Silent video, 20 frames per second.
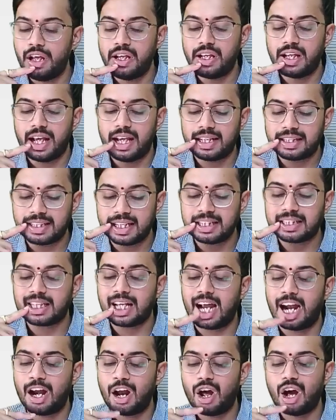cases
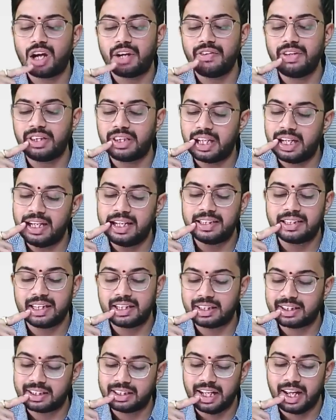along with
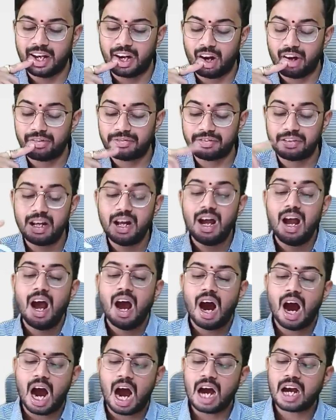reasons thereof.
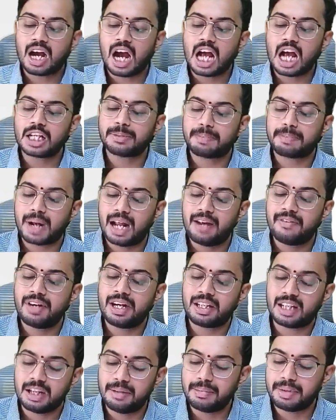Akash Private
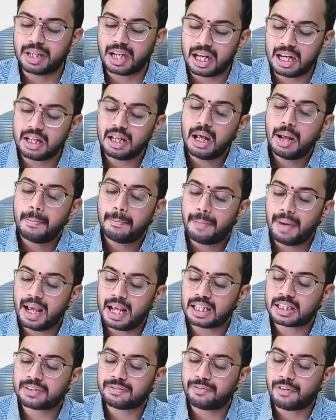Limited
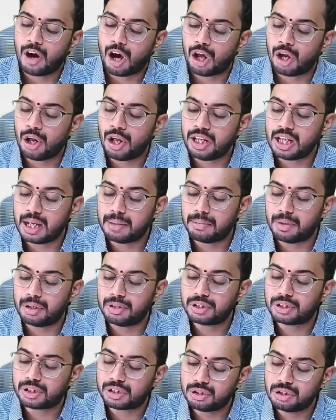pays following
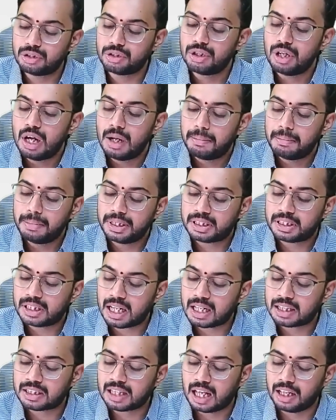amounts to Mr.
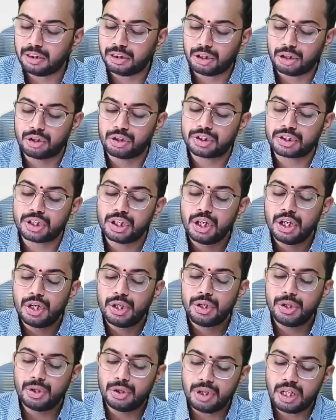Santosh
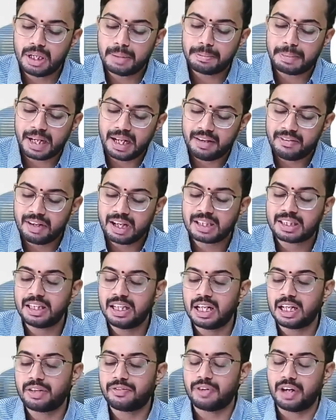during previous year
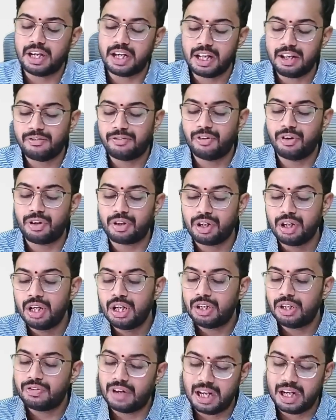
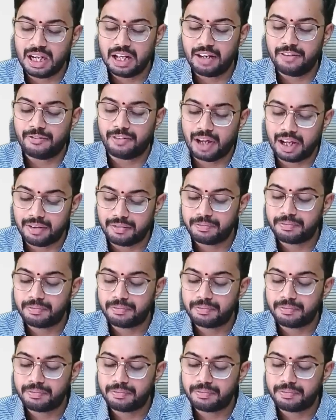24-25.